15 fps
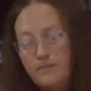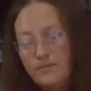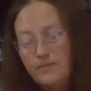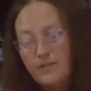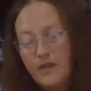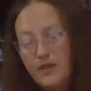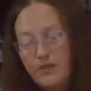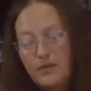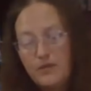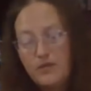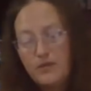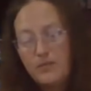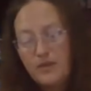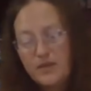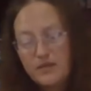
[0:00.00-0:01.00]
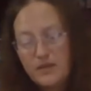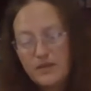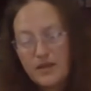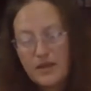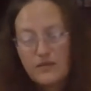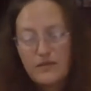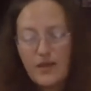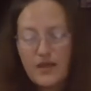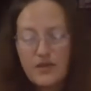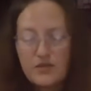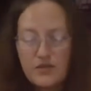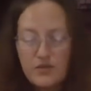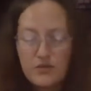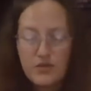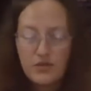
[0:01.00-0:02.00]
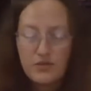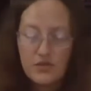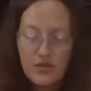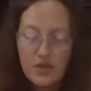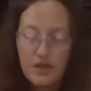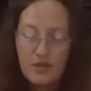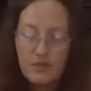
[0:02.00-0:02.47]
You know, it depends on how fast you crochet,